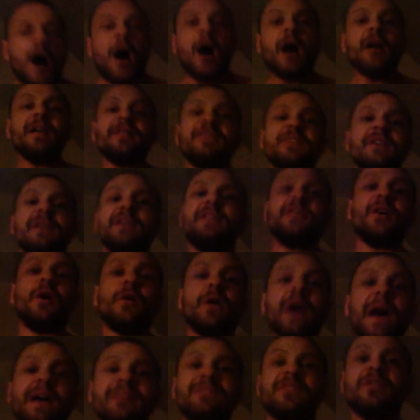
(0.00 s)
honestly,
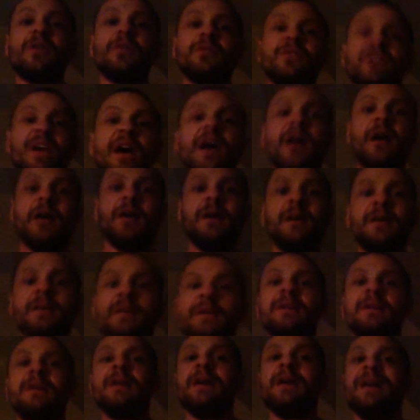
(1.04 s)
don't ask, don't tell.
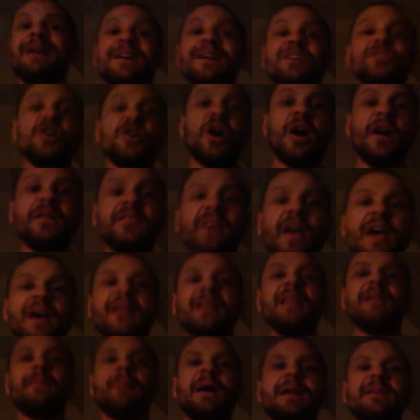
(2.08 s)
John's
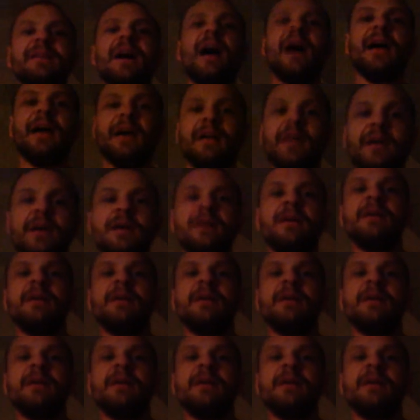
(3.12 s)
handling my diet.